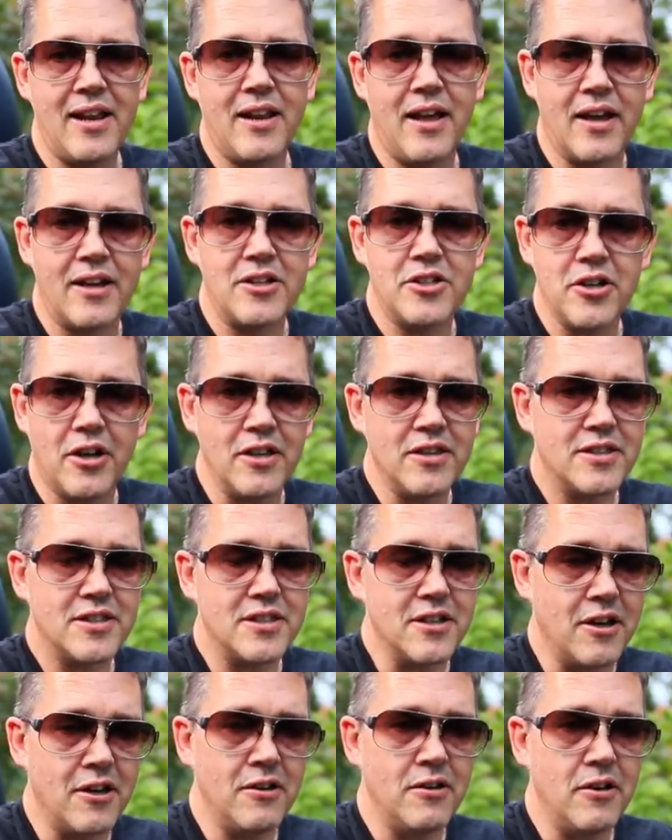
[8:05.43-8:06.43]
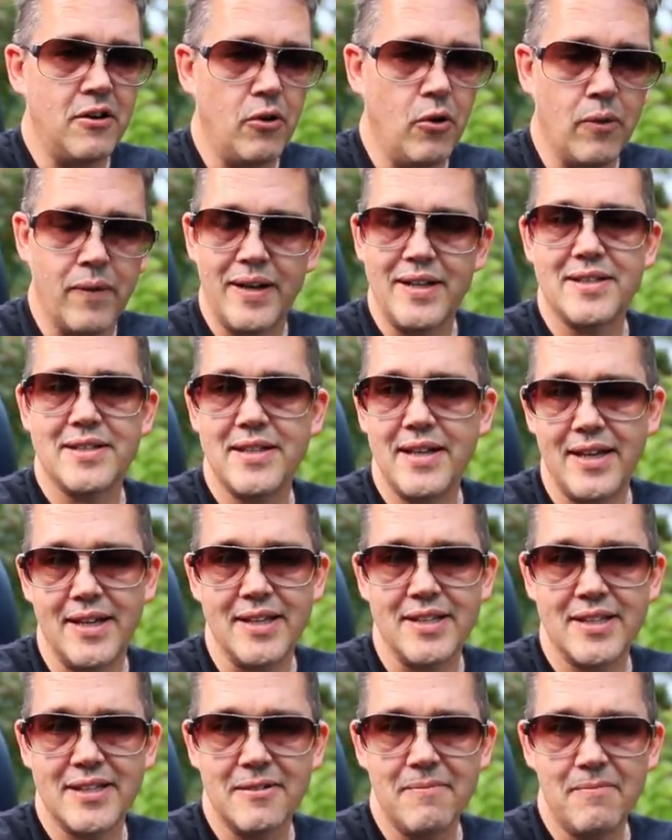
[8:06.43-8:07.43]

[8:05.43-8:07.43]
and like Jon snow always says